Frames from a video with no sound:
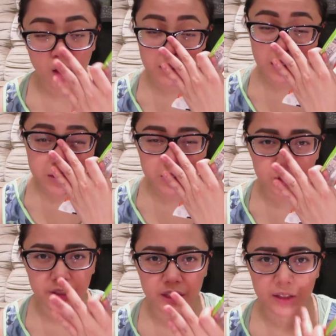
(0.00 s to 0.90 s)
It tastes like
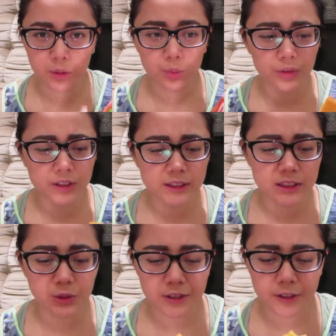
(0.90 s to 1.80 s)
curry, like really
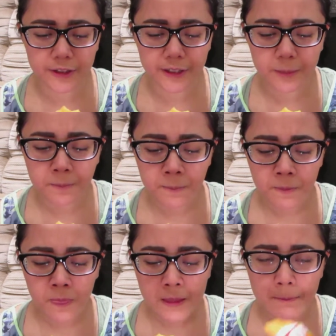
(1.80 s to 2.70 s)
sweet curry.
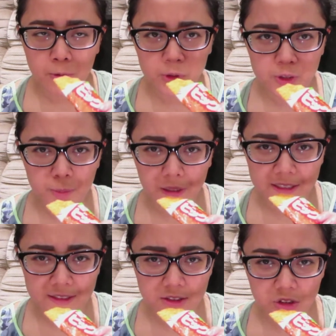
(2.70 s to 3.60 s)
But when you
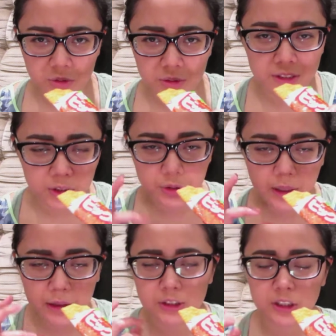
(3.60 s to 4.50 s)
bite into it,
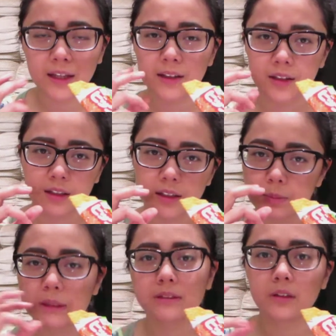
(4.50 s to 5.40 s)
I was kind of like
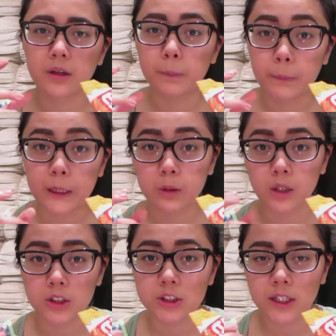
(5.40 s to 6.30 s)
expecting like a big
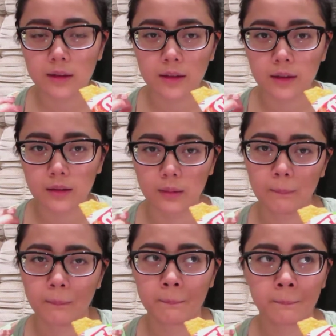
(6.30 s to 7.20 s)
crunch, kind of
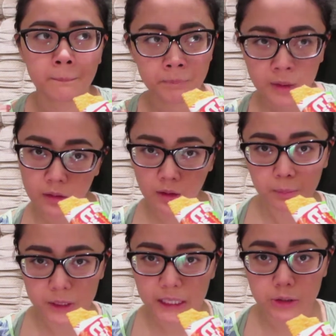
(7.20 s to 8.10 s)
like a
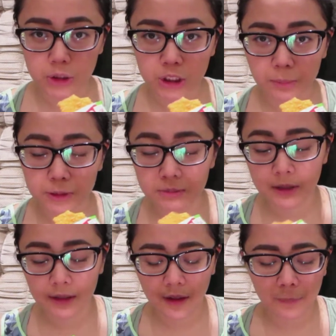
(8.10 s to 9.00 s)
potato chip or something
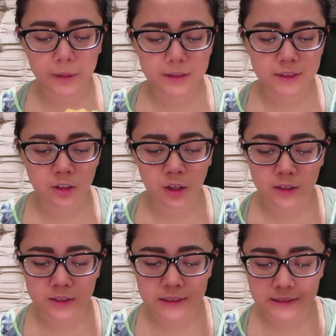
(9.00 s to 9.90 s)
like that. But it's not.
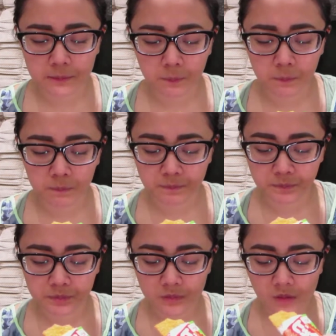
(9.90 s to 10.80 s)
It's like
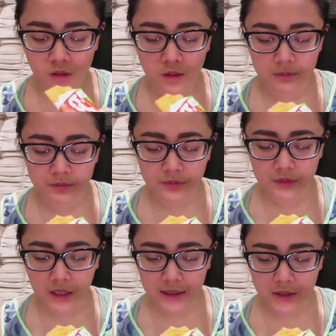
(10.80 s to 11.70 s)

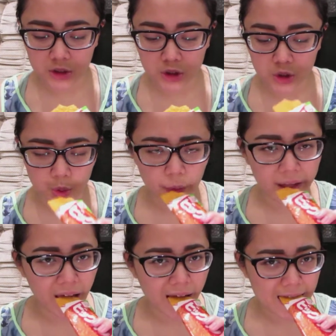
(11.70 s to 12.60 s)
kind of chewy.